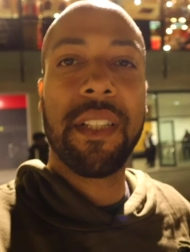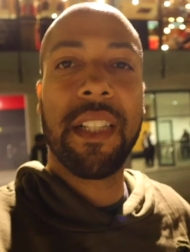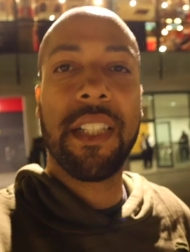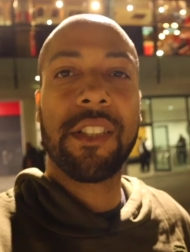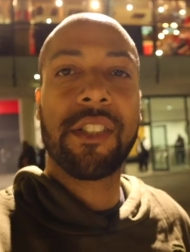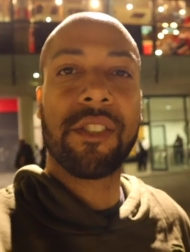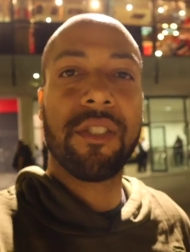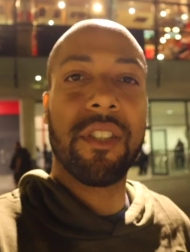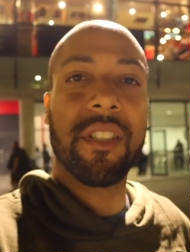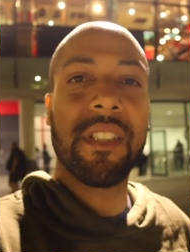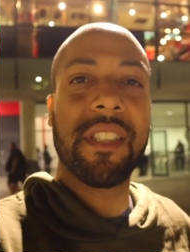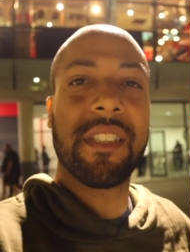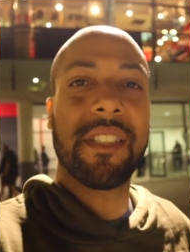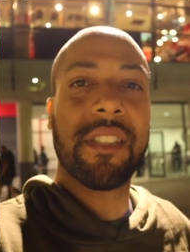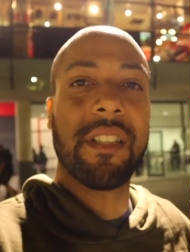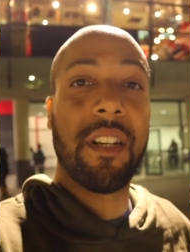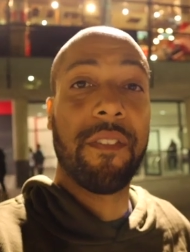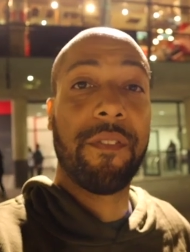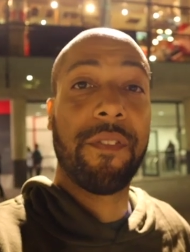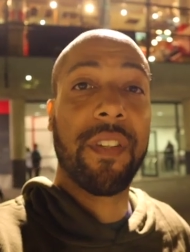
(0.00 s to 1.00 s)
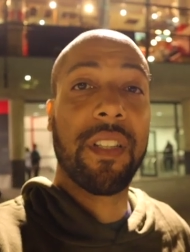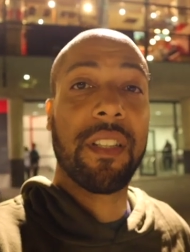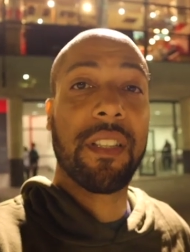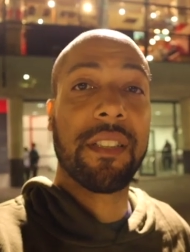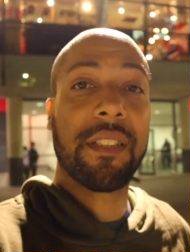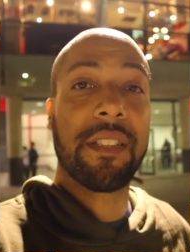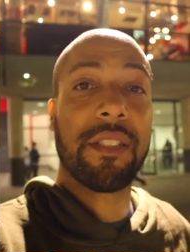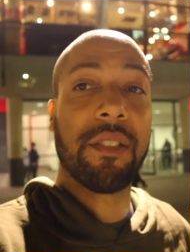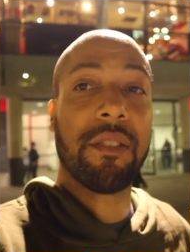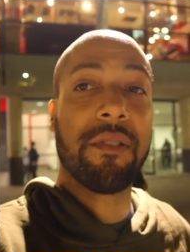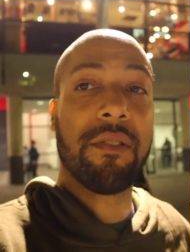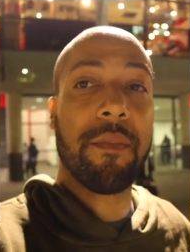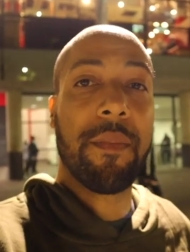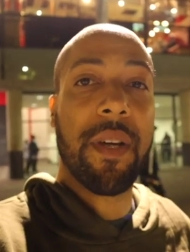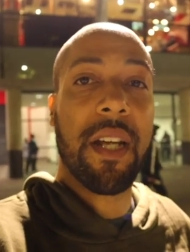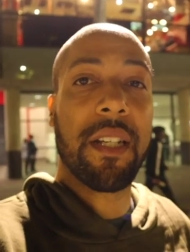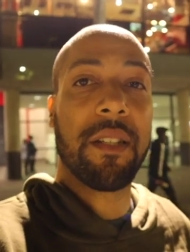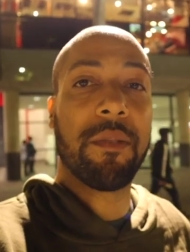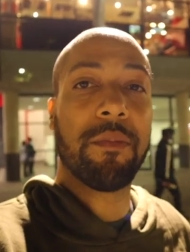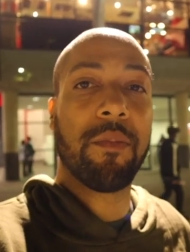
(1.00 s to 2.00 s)
nearly scored. It's, I think it's still
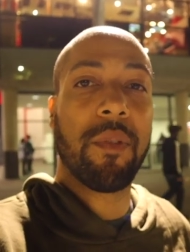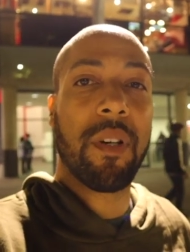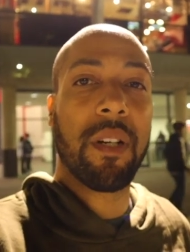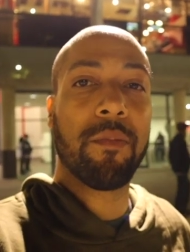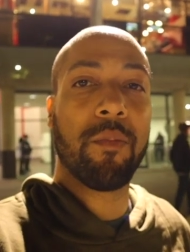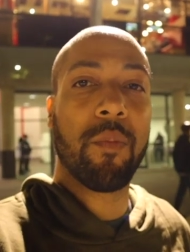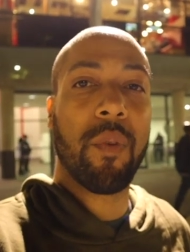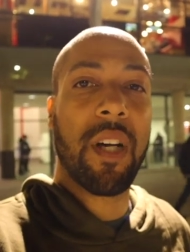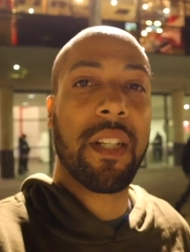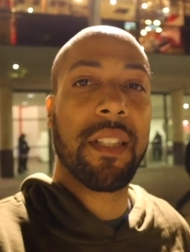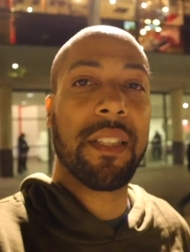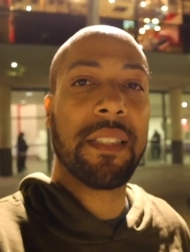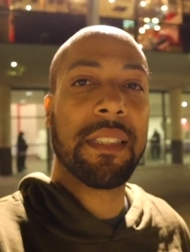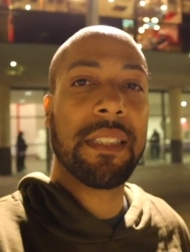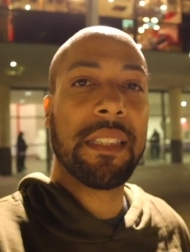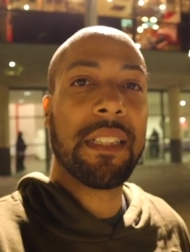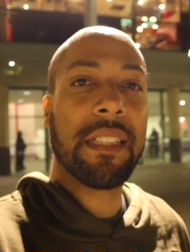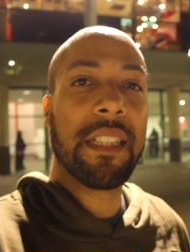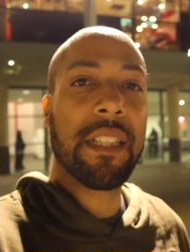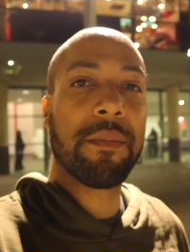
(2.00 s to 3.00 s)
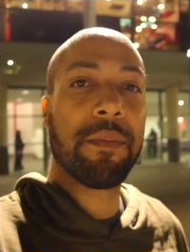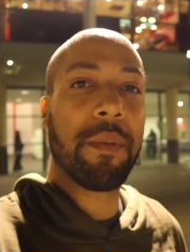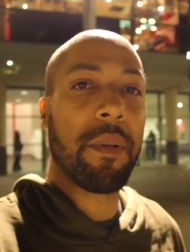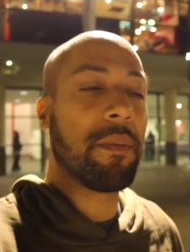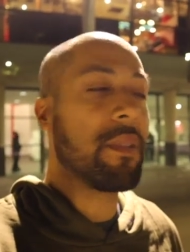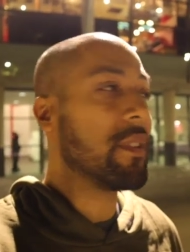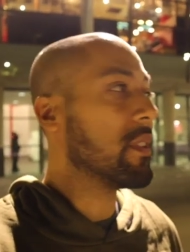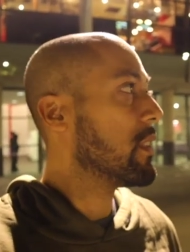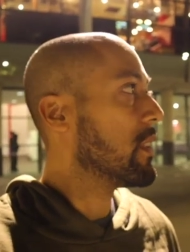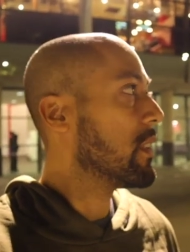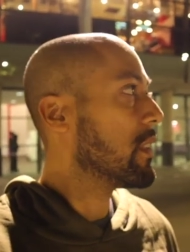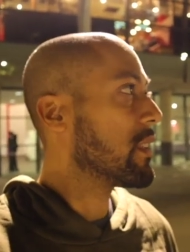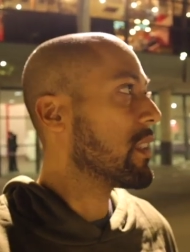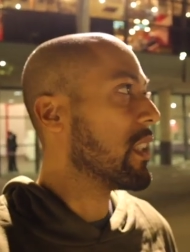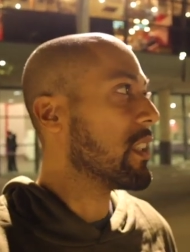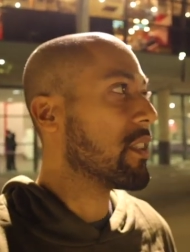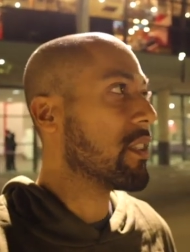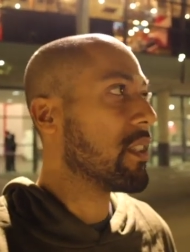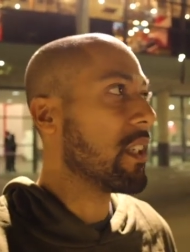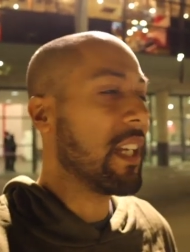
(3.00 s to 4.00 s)
remaining 1 1. It's 1 1 at the moment.
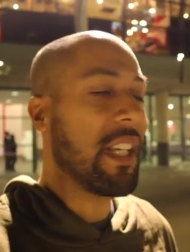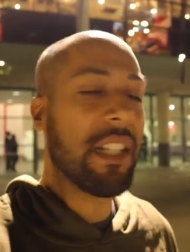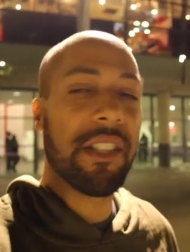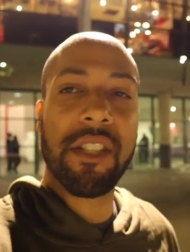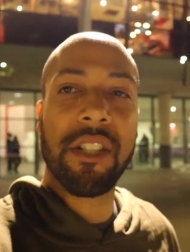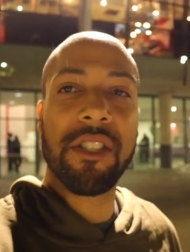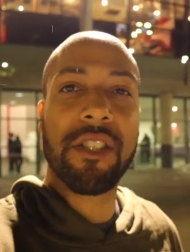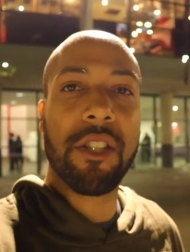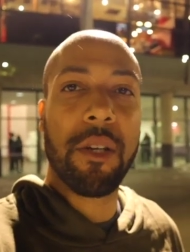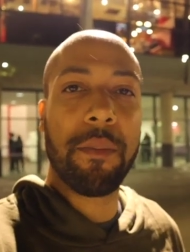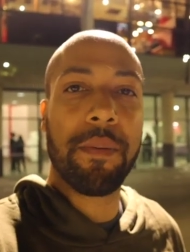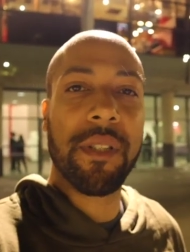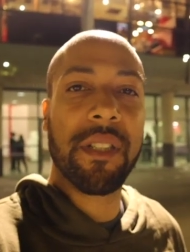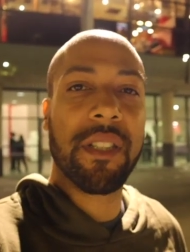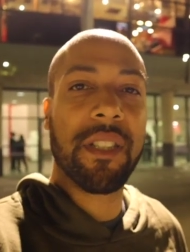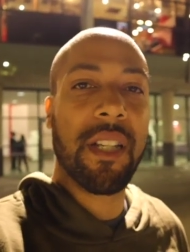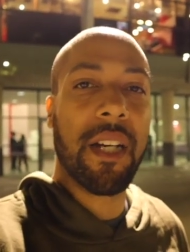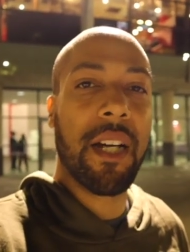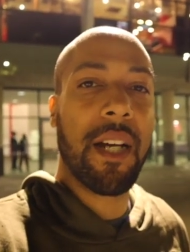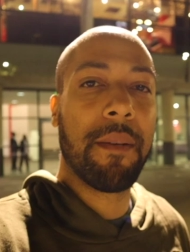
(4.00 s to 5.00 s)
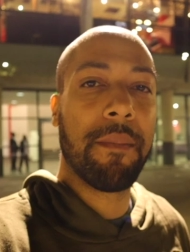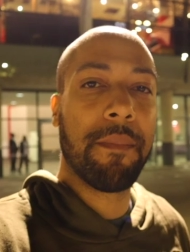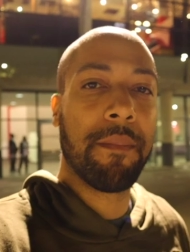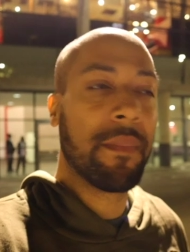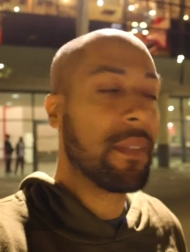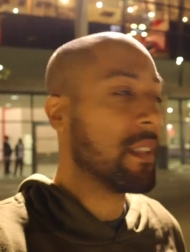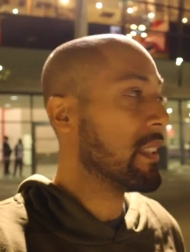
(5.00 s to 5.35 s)
1 1 at Into stoppage time,